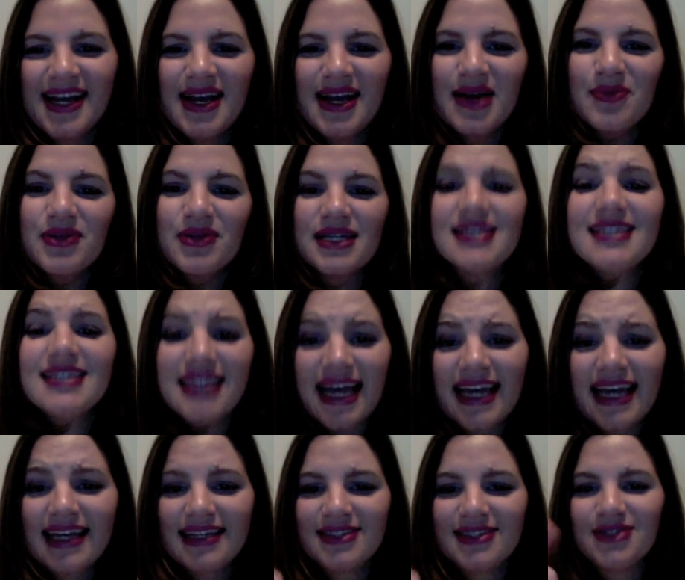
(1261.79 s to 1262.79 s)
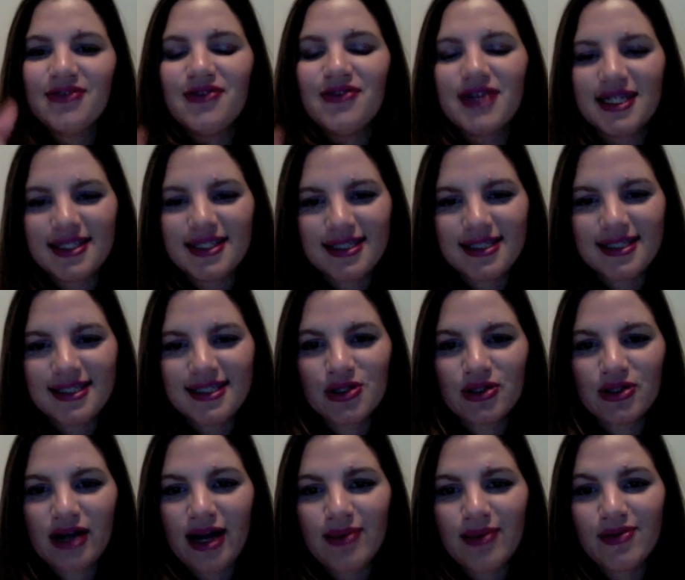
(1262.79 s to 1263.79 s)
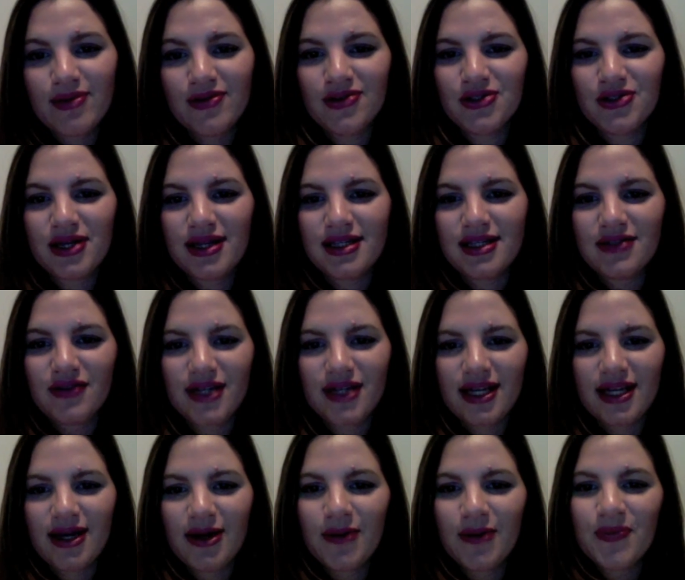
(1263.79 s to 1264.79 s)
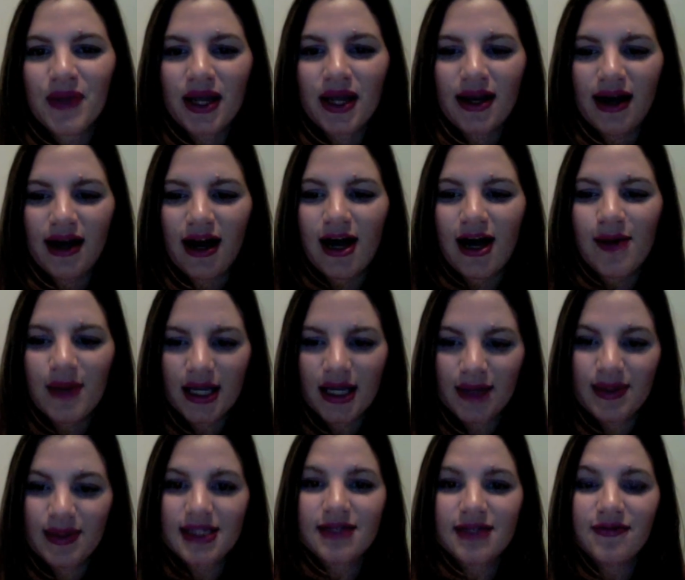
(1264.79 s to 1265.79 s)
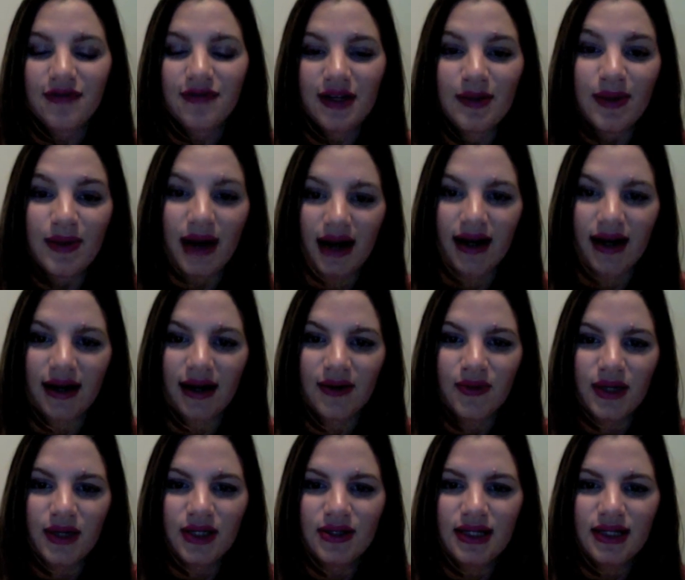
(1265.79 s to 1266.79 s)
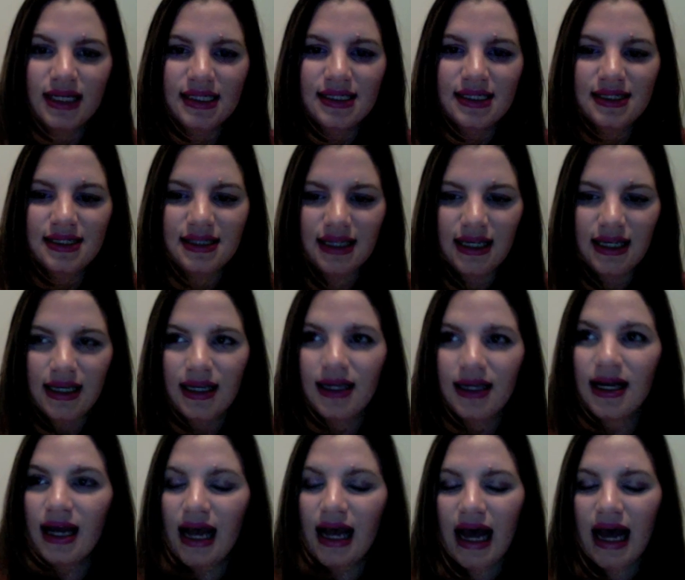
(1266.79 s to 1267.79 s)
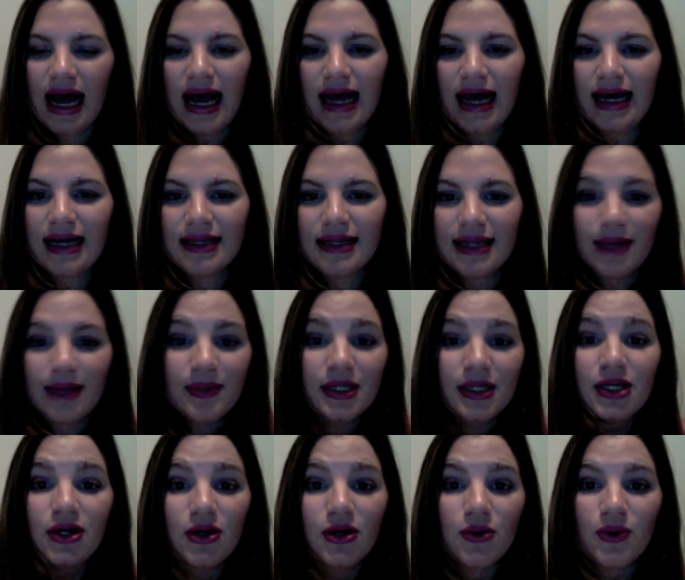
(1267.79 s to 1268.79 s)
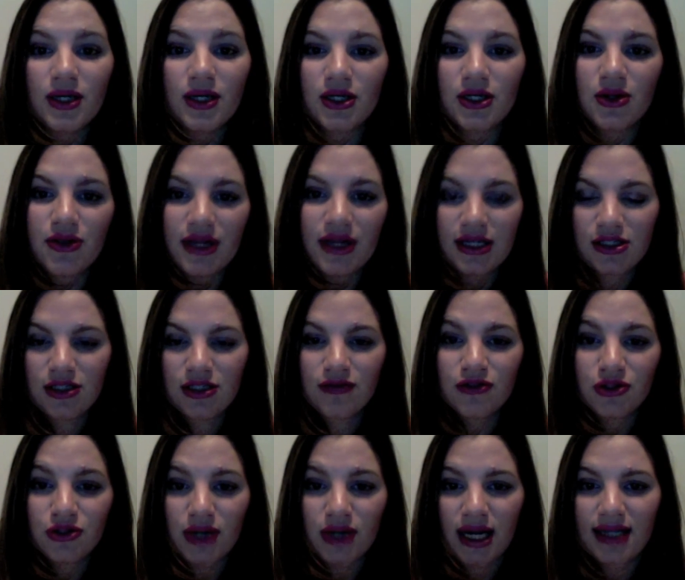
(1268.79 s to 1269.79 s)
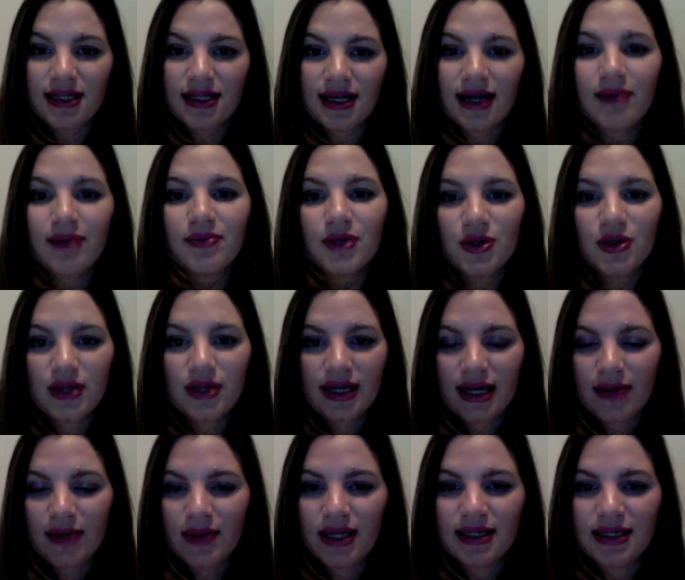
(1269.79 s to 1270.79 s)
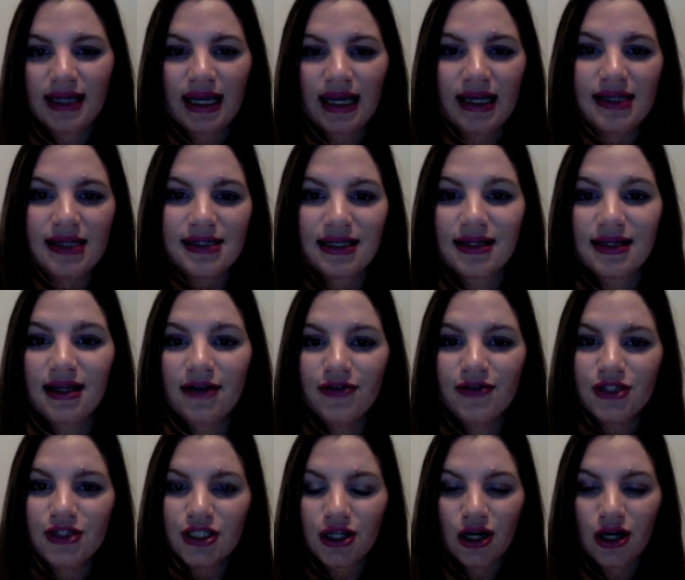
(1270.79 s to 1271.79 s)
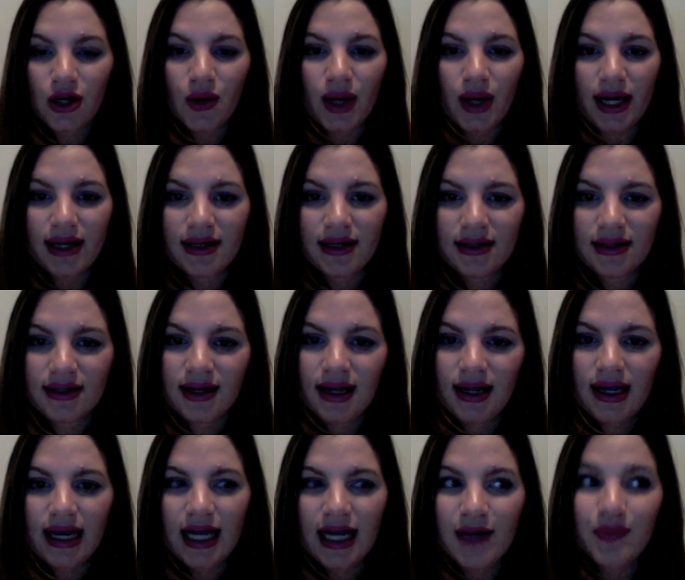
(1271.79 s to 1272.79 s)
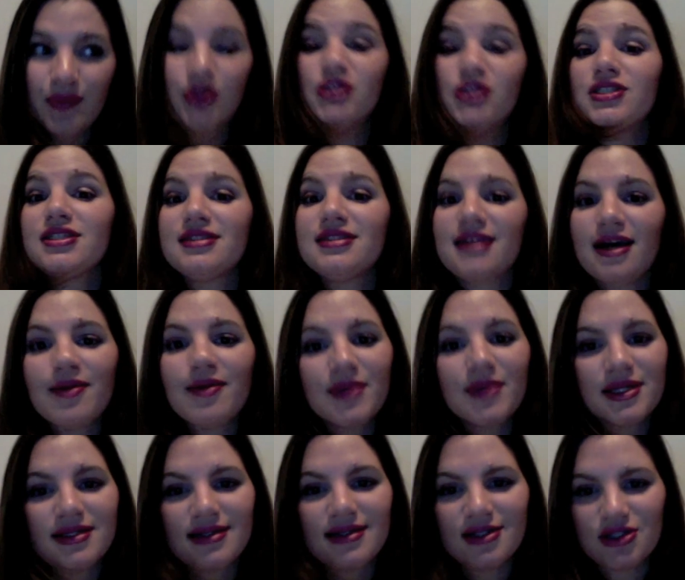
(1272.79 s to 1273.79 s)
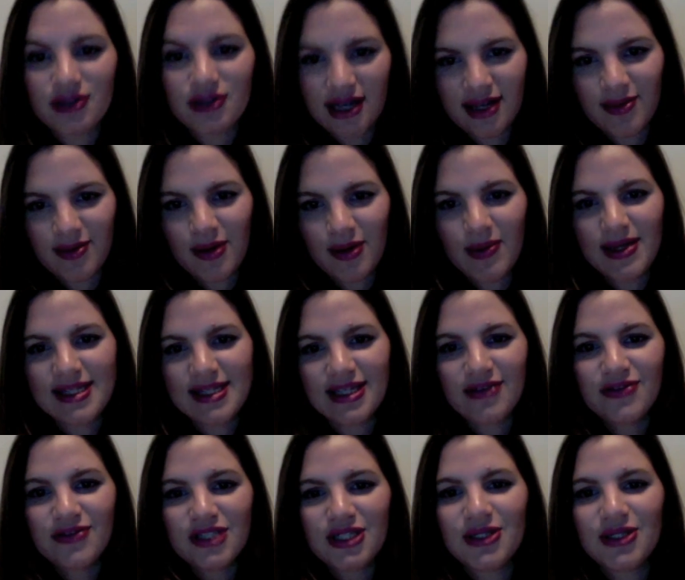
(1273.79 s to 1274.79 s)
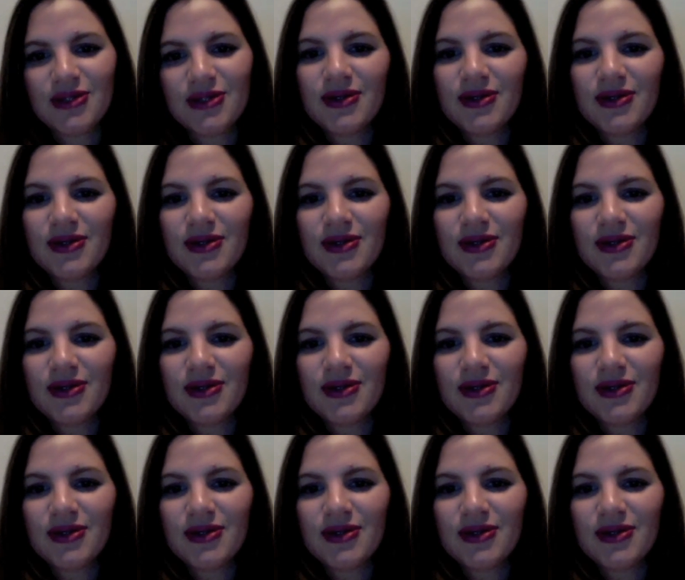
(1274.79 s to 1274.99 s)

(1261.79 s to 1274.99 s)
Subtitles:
Please like and don't forget to subscribe if you enjoyed this video. And give me some feedback on what you'd like to see. And let me know what new things you've tried that you think I might like, because I'd love to go and purchase them and try them out myself too.